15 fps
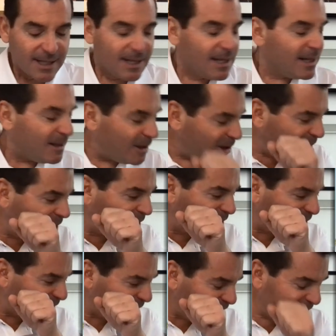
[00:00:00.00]

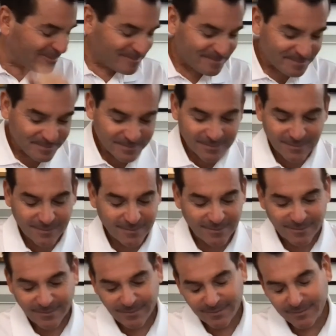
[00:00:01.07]
Nothing is said.